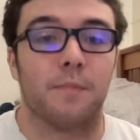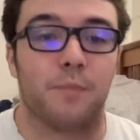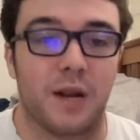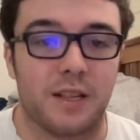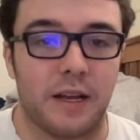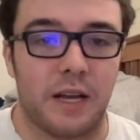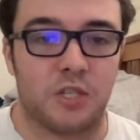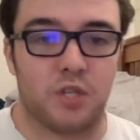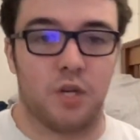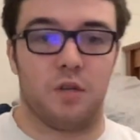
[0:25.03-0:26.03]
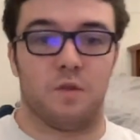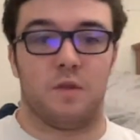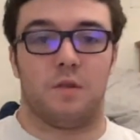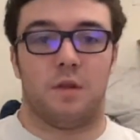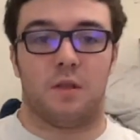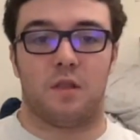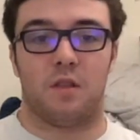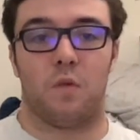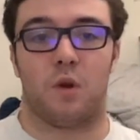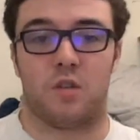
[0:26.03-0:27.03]
but I think I
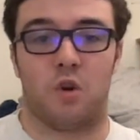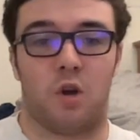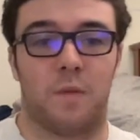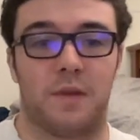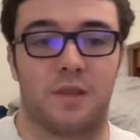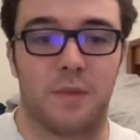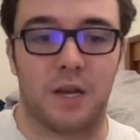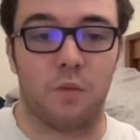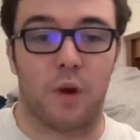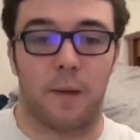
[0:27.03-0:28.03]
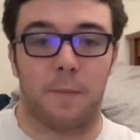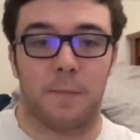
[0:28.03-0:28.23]
still want to talk about them anyway.